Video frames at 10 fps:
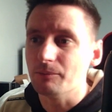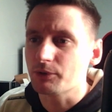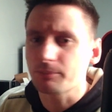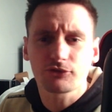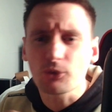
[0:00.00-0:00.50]

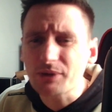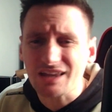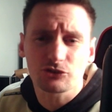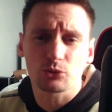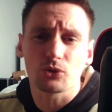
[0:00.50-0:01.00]
But before we get
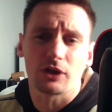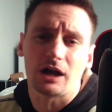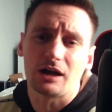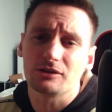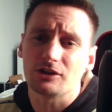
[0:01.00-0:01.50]
into all
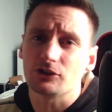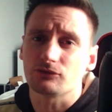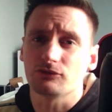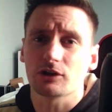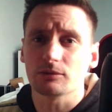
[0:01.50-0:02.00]
that, it's
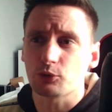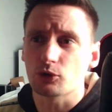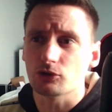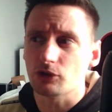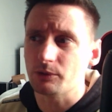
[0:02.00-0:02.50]
very
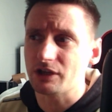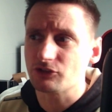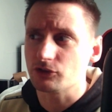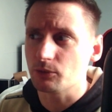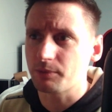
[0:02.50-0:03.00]
important that we
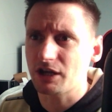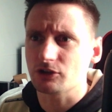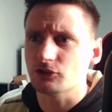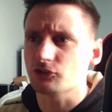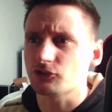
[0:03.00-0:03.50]
actually go back
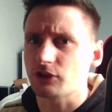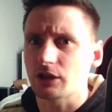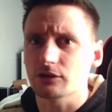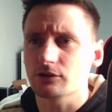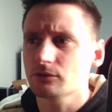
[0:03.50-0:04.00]
and
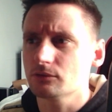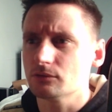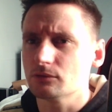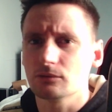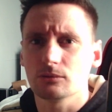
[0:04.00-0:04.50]
understand,
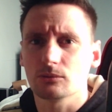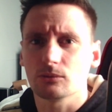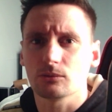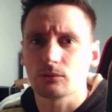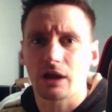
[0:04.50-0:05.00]

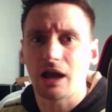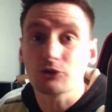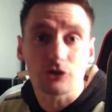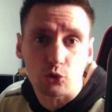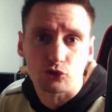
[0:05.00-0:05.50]
how
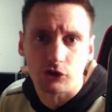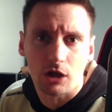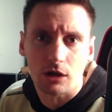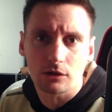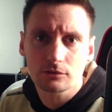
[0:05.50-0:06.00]
did it all
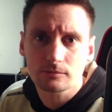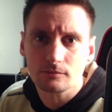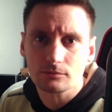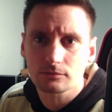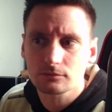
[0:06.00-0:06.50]
start?
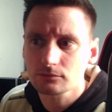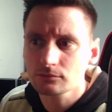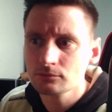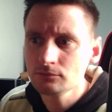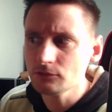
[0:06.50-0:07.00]

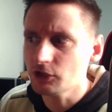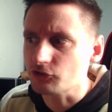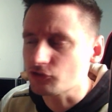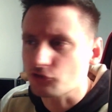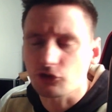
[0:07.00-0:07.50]
It
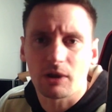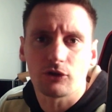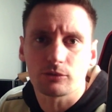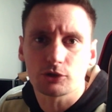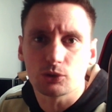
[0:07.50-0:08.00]
didn't just come out of
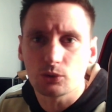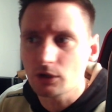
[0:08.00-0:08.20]
the blue.